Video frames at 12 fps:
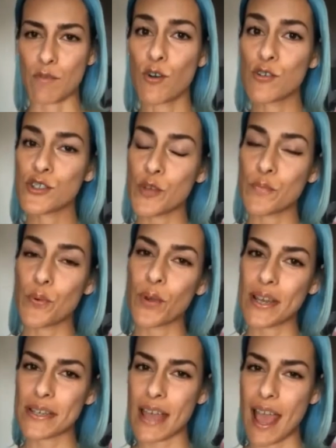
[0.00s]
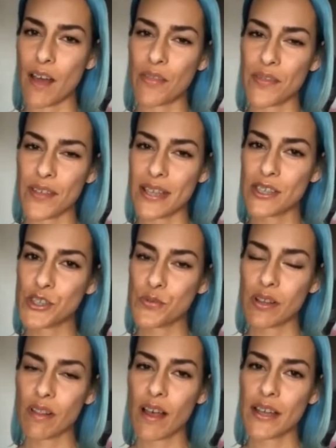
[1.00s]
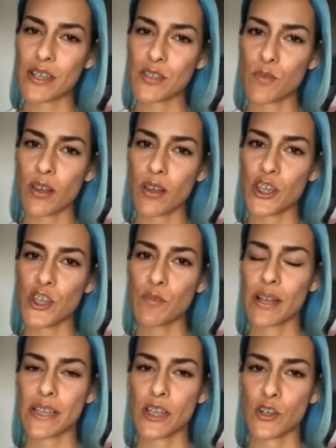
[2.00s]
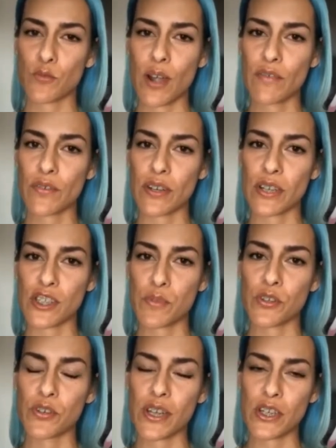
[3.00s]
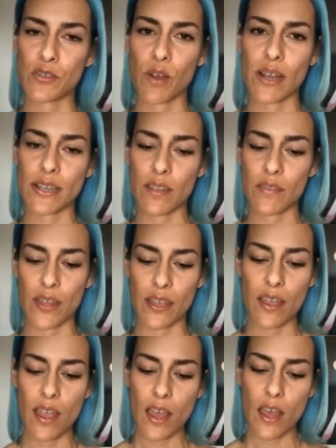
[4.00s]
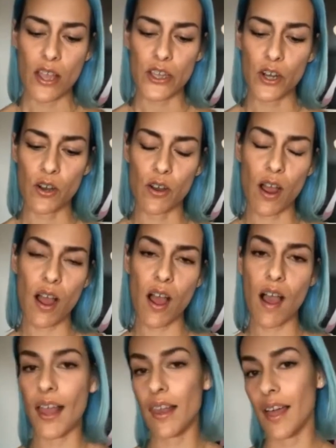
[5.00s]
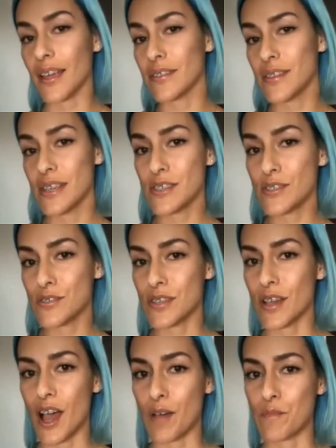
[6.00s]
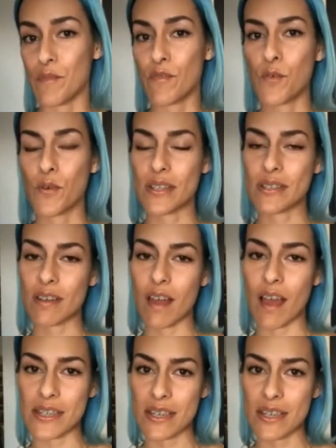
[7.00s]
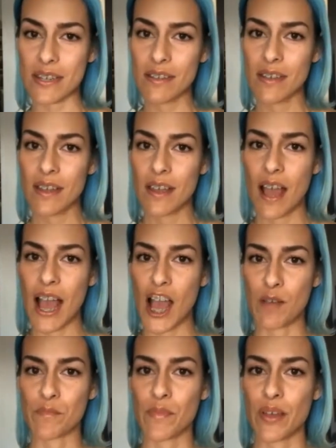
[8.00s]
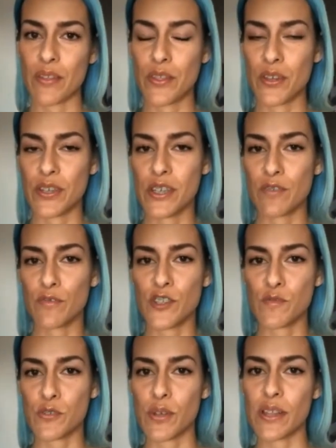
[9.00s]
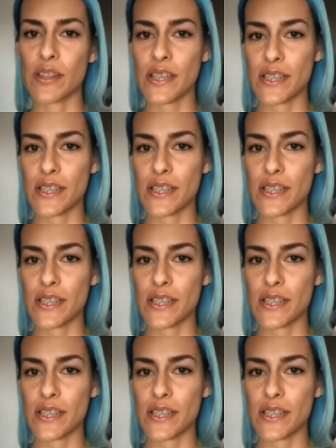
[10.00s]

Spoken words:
also point out things to a client as well. Like you might send a reference, but you need to write down there, I like this for its lighting. The difference between this